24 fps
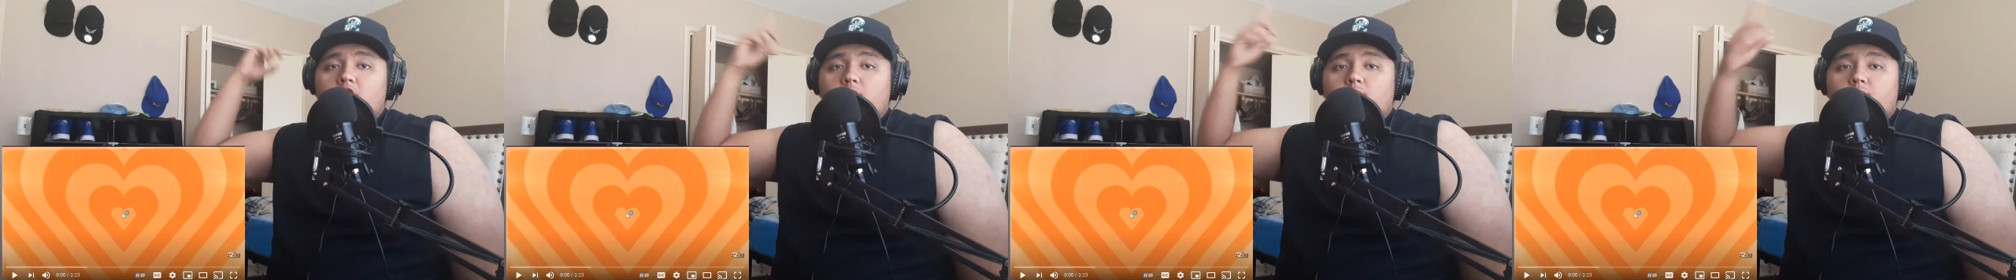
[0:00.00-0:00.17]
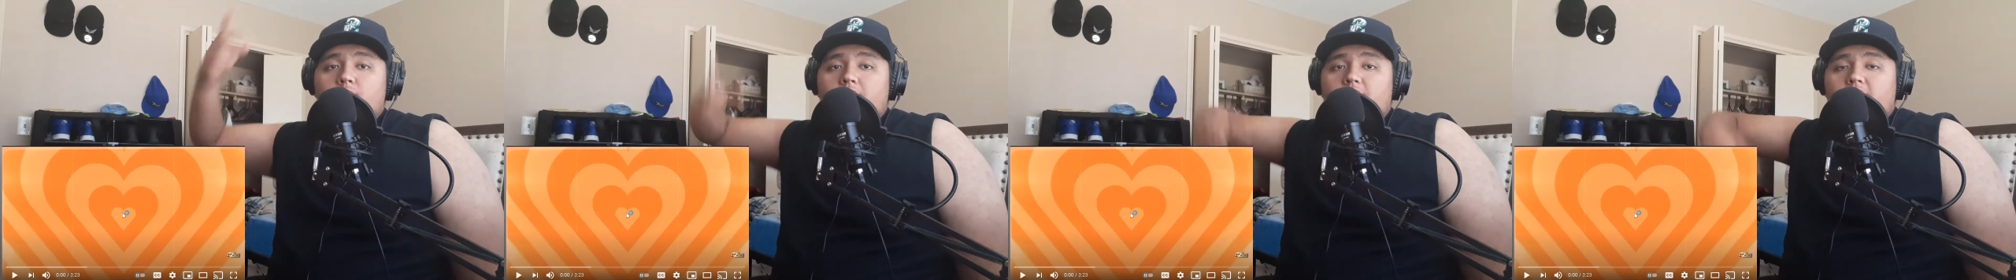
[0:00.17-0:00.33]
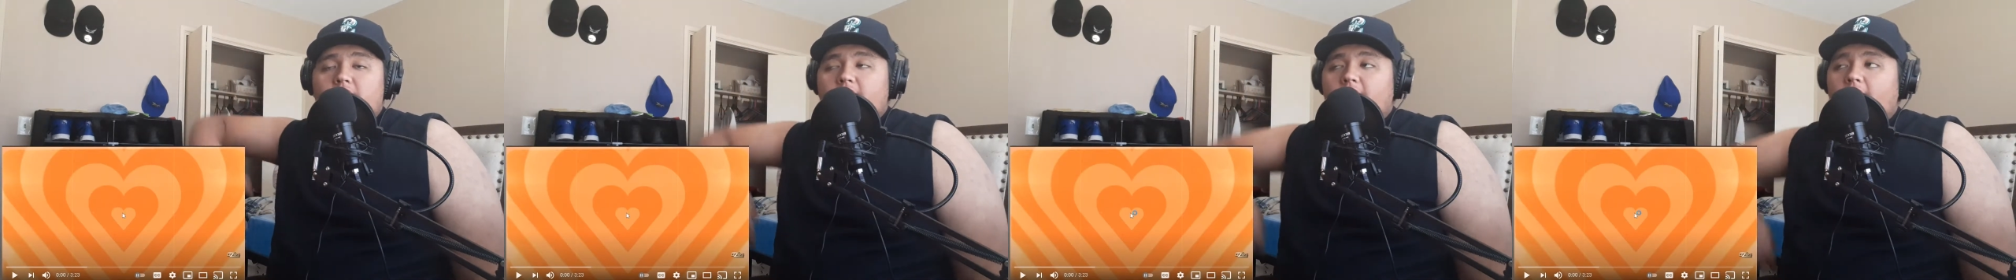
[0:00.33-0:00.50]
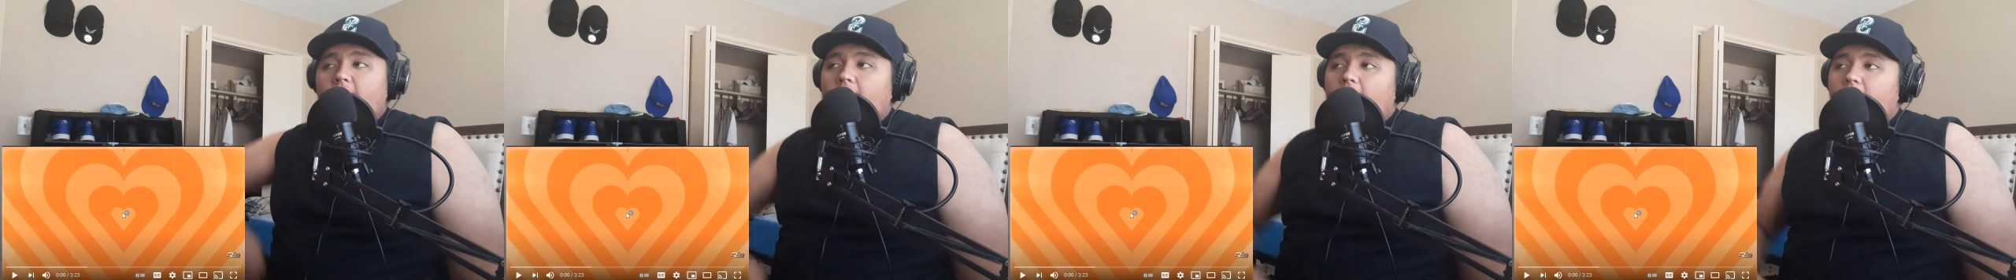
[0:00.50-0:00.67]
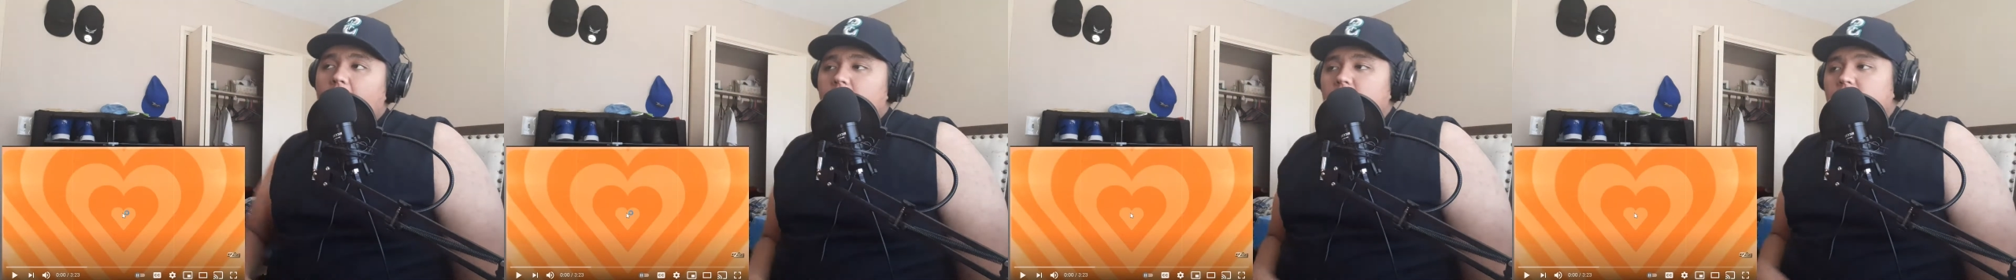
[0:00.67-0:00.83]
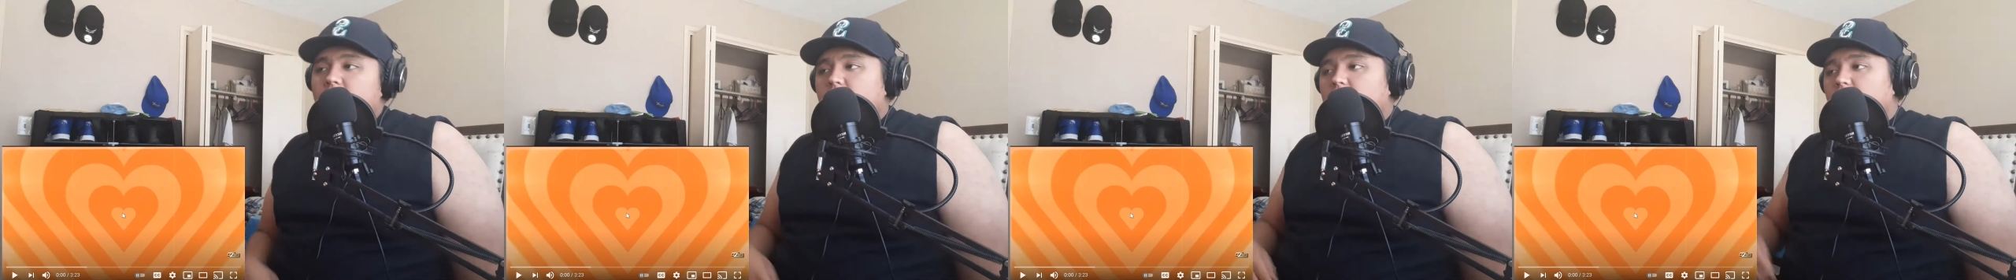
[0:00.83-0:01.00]

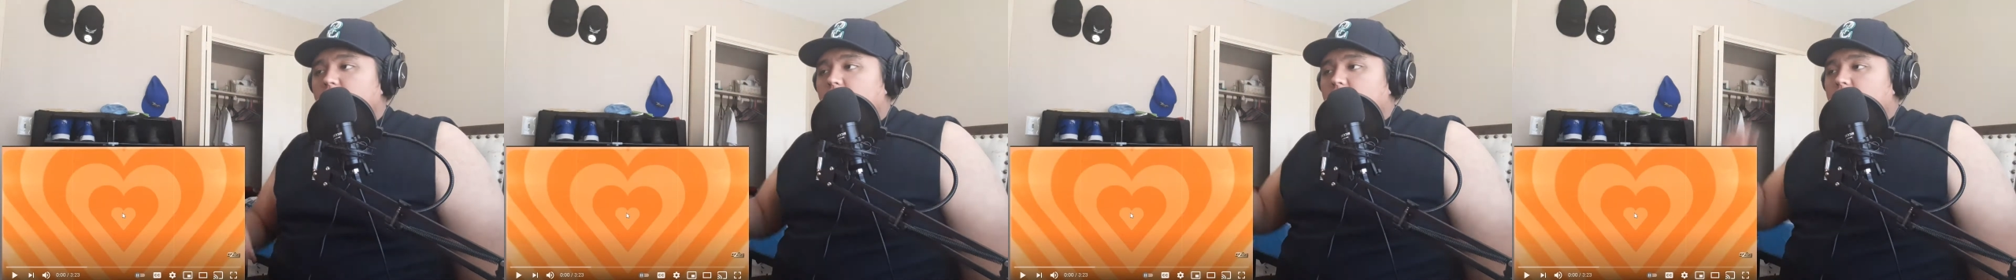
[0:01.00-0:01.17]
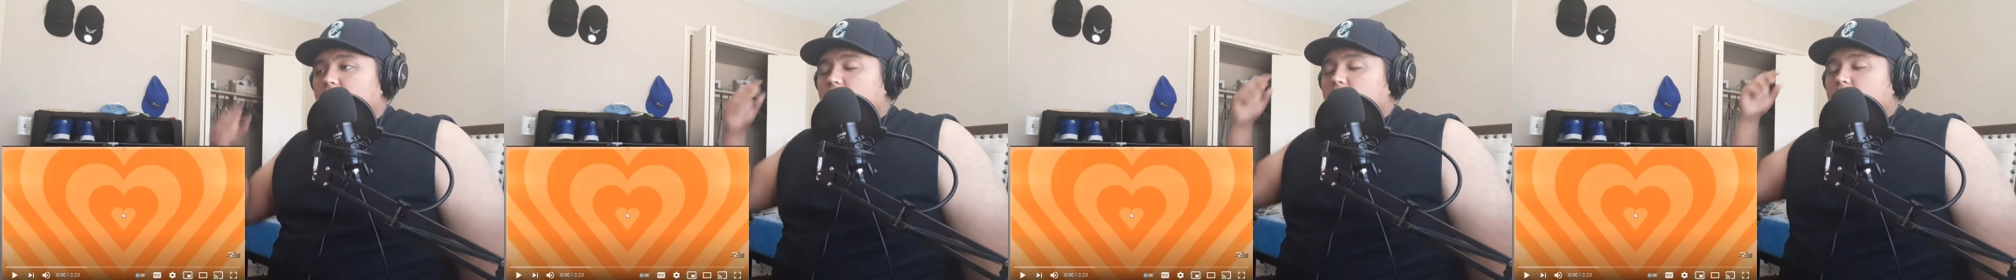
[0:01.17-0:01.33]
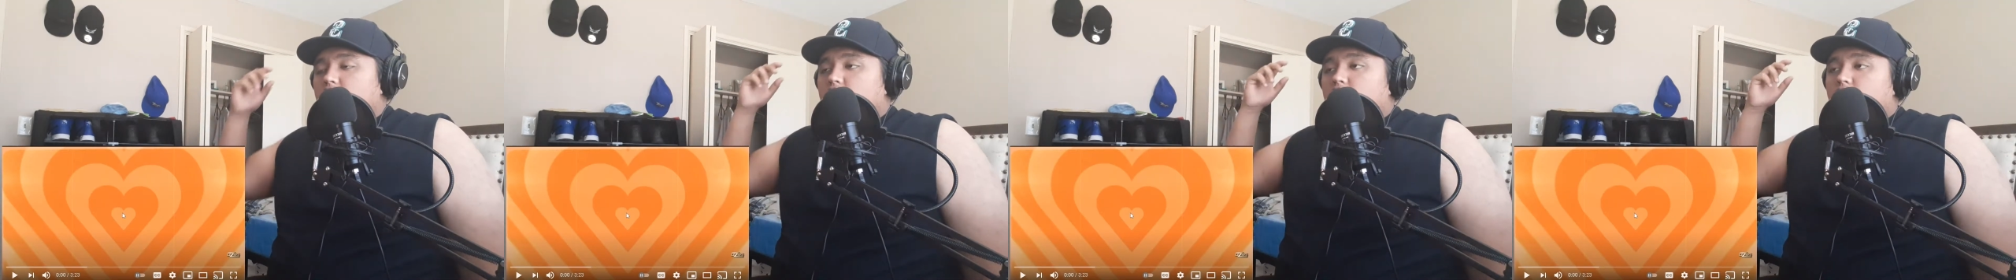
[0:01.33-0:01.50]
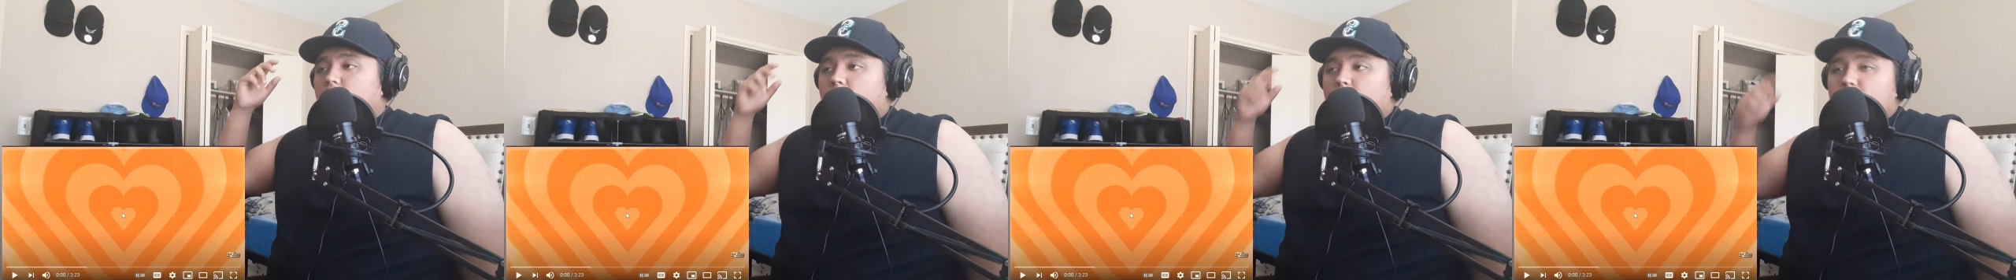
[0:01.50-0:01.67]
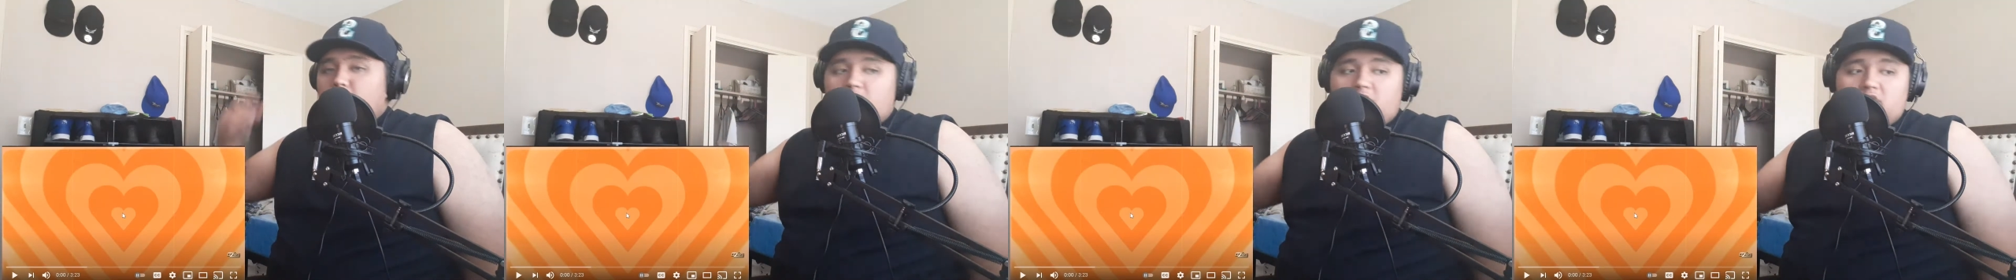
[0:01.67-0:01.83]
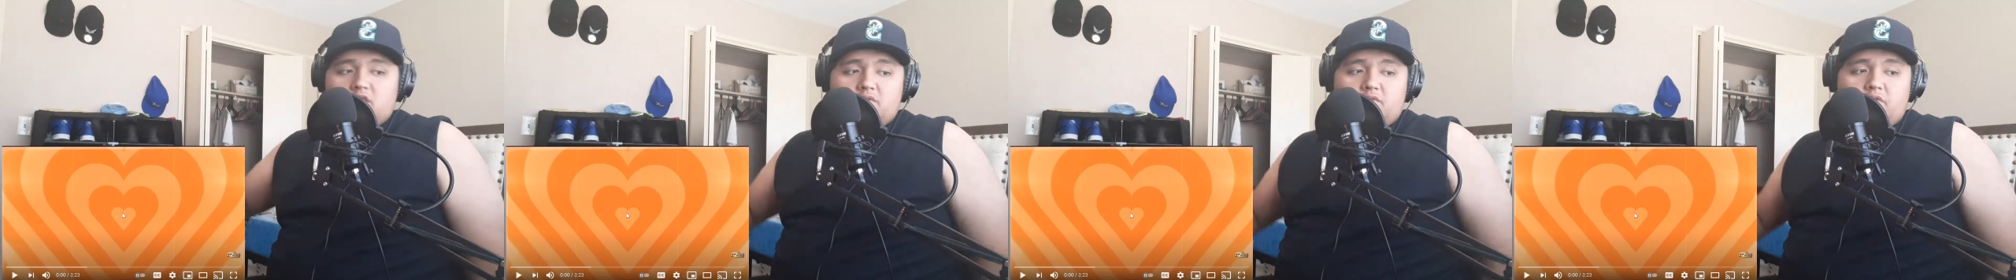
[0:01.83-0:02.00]
react to a
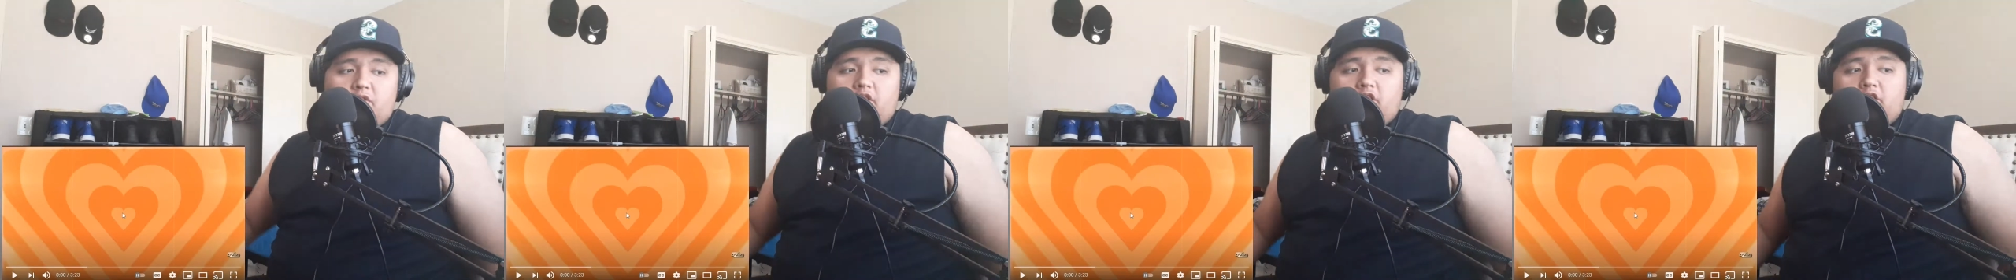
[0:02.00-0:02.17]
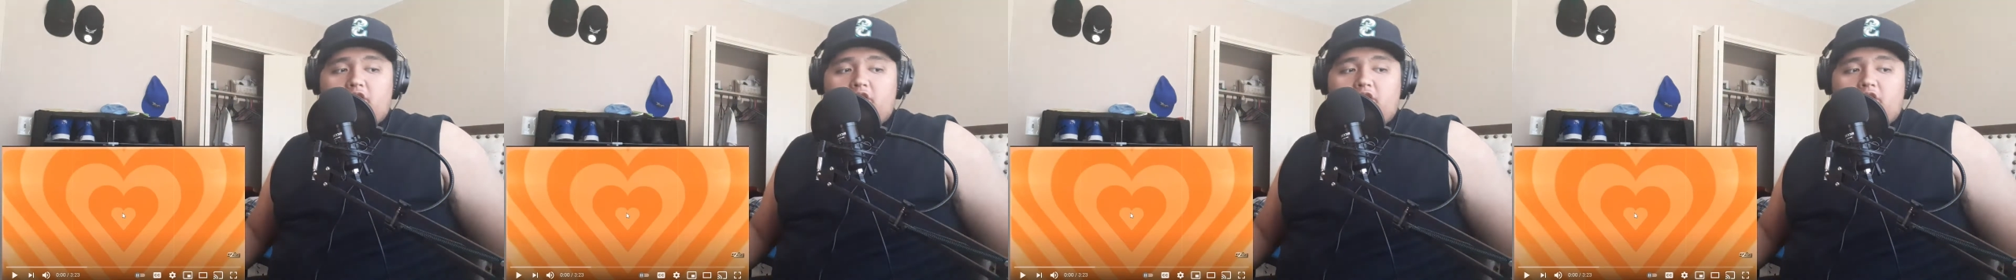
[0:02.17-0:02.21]
music video.